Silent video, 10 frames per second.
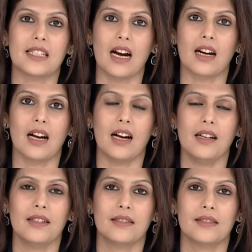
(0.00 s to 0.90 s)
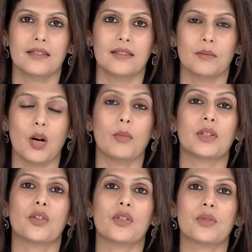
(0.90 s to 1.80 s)
Dhaka, Muhammad
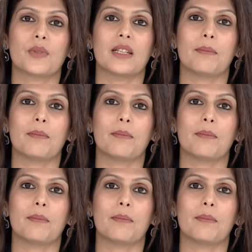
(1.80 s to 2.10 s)
Yunus was in